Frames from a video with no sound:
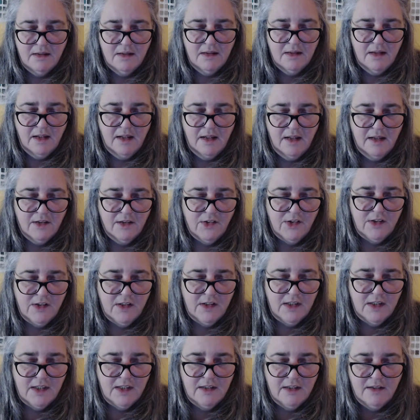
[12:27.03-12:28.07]

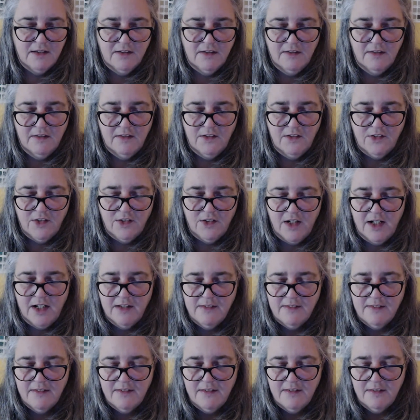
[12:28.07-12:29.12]
Actually, the
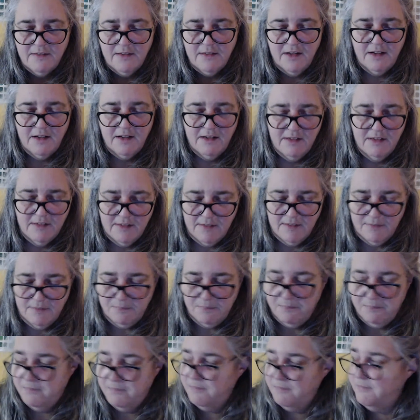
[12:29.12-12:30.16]
dress has
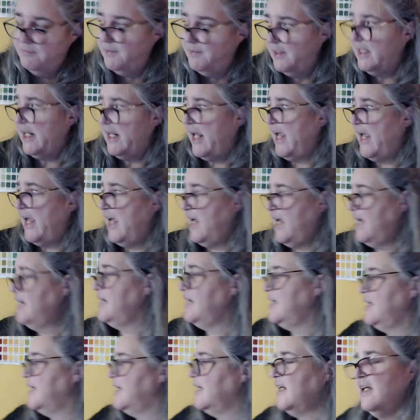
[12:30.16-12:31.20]
been
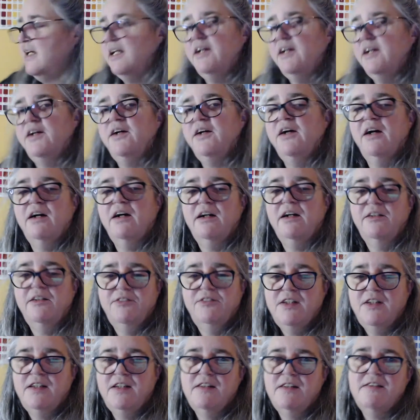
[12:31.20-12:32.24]
hanging here off
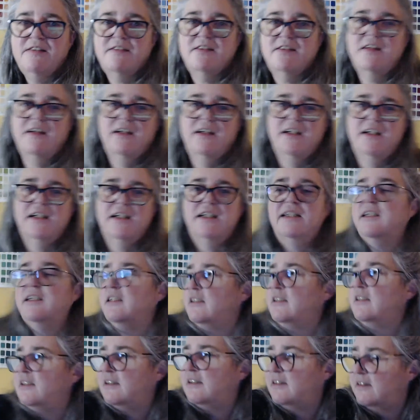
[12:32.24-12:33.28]
to the side.
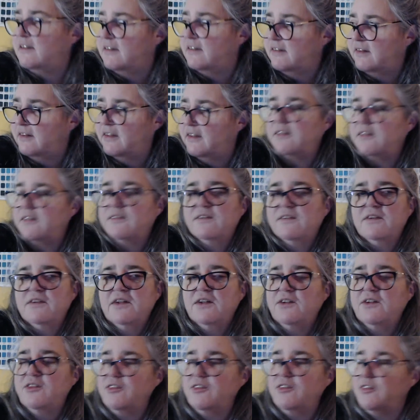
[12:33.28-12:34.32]
I don't
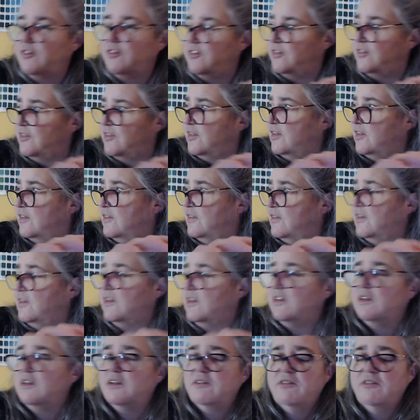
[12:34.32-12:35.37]
know if
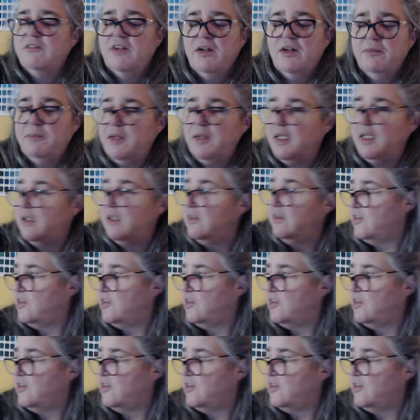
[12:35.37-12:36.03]
I'll be able to